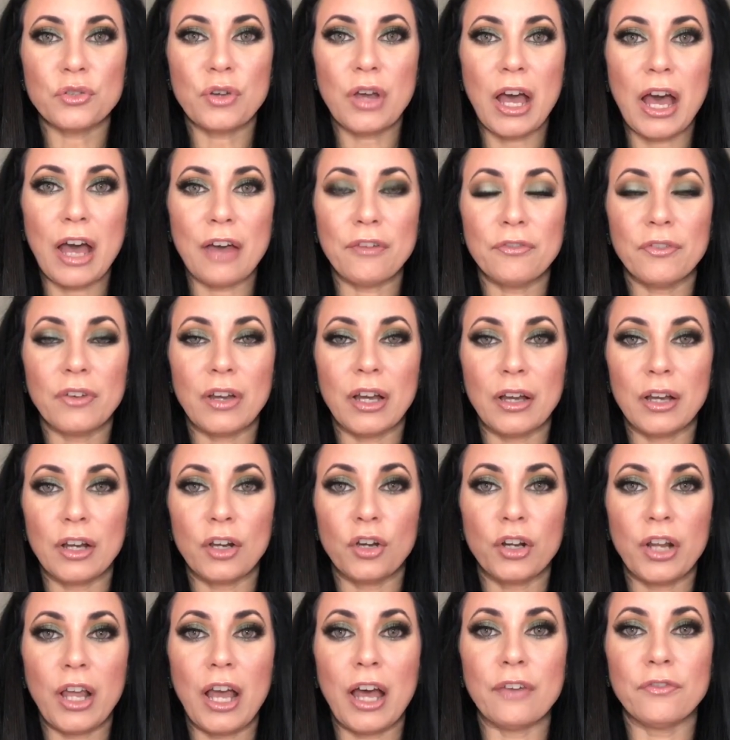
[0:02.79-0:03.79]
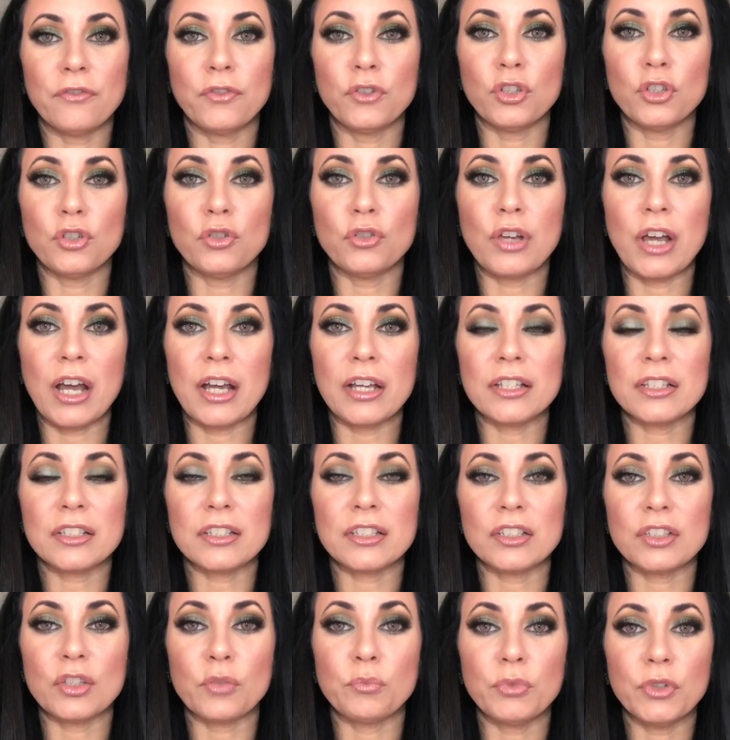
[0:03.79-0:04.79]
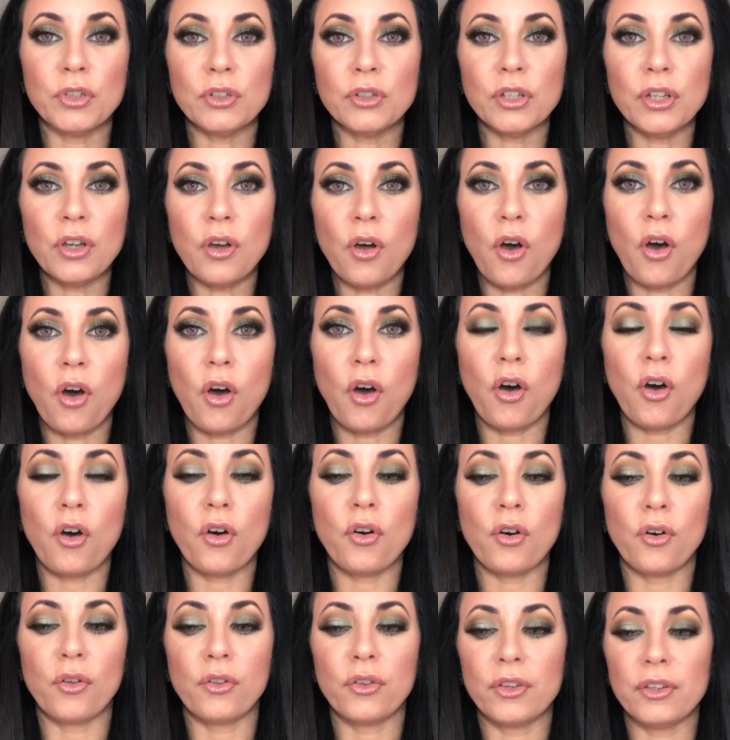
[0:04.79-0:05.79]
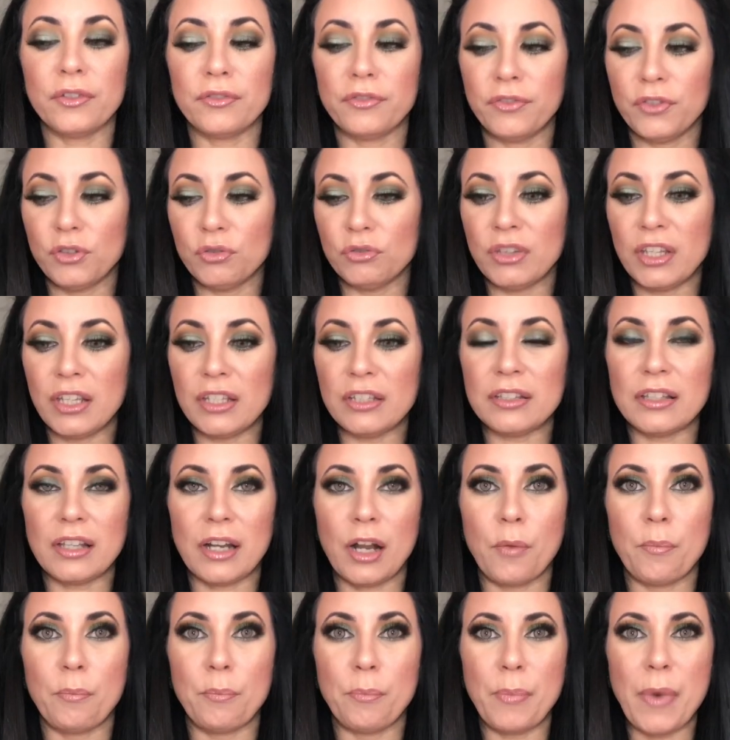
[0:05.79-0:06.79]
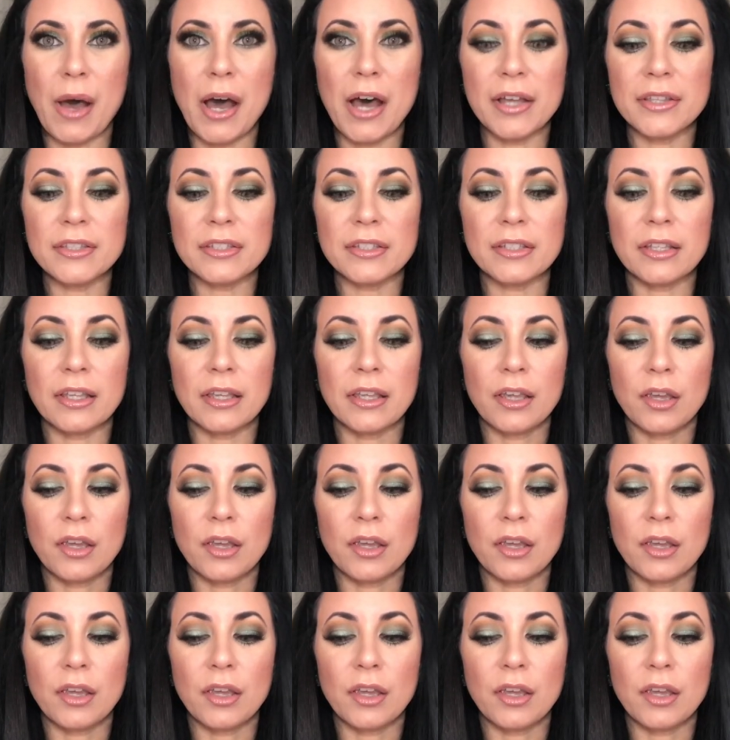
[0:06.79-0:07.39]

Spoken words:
have for you guys is a beauty haul, all the few things that I bought.